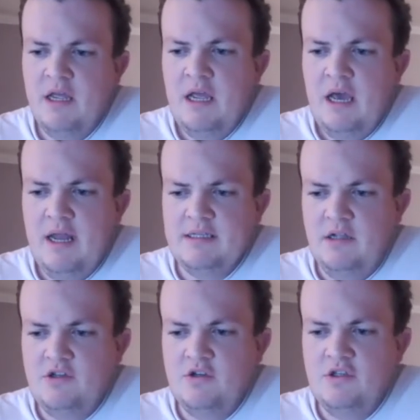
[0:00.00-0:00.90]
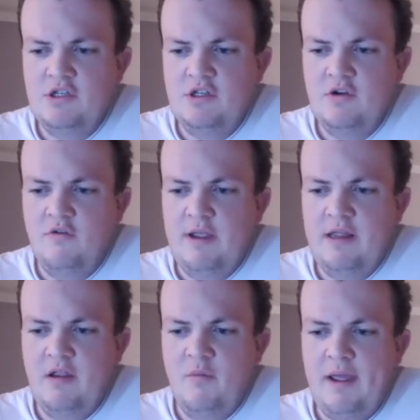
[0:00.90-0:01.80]
And it's not just the degree
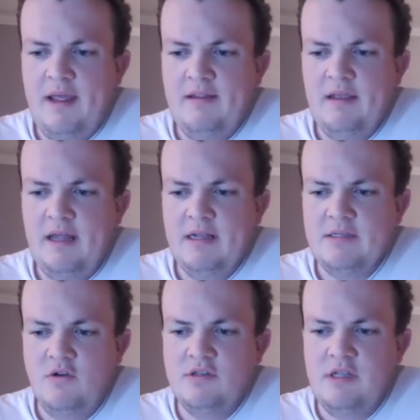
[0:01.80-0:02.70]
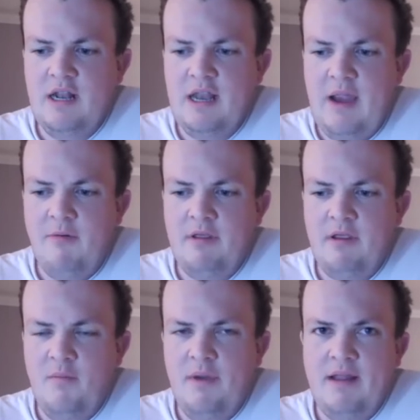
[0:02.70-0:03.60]
that you're paying to get, it's also the network that
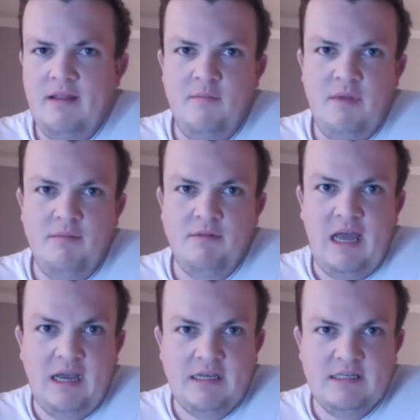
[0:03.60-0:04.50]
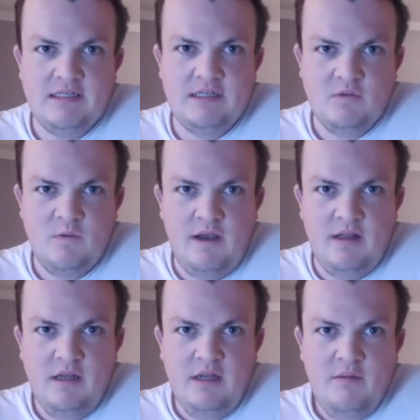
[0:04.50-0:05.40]
you're paying to be able to access as well,
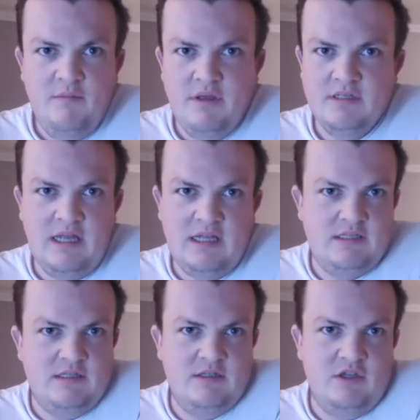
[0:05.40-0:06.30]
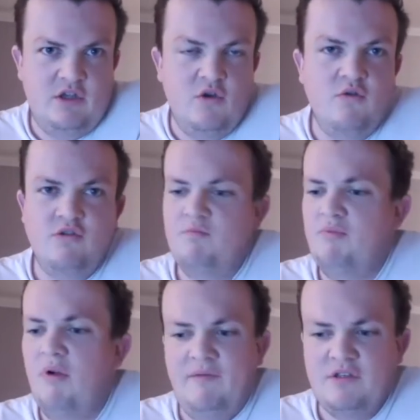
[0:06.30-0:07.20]
mm-hmm. because that's huge.
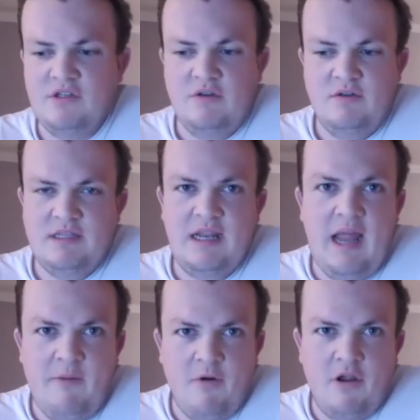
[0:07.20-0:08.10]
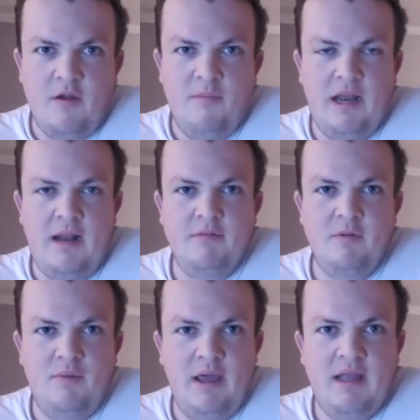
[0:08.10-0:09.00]
Private schools, the network you're being able to
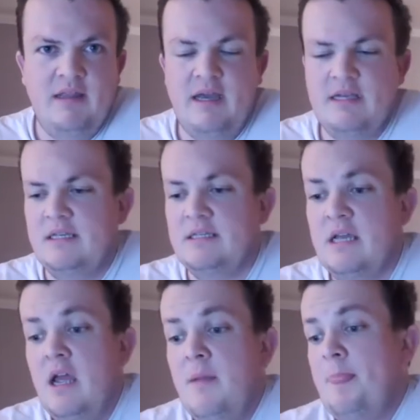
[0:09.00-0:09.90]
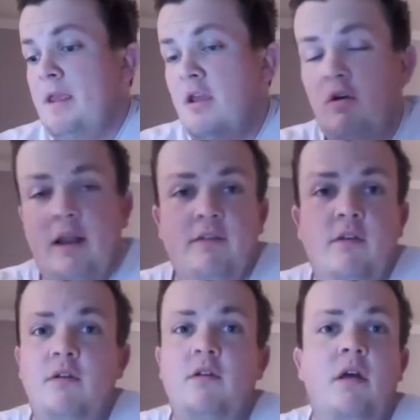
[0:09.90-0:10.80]
pay to access. You go down
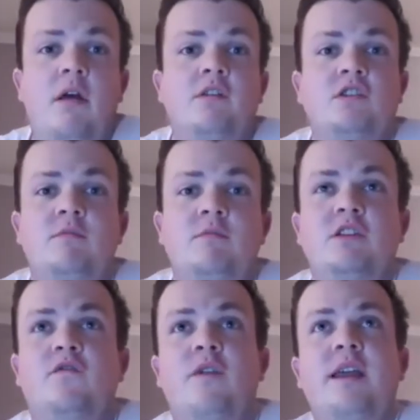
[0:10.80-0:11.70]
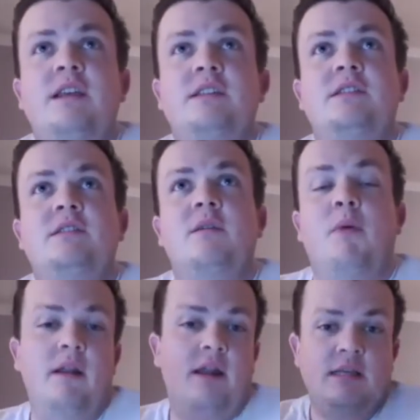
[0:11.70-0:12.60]
to something as free as the
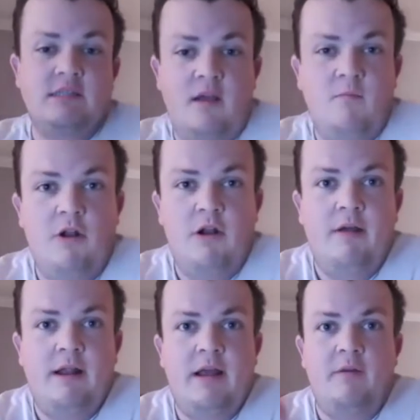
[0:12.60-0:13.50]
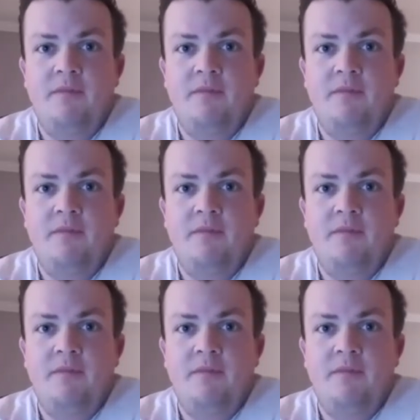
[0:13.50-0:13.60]
podcast that I'm running right now.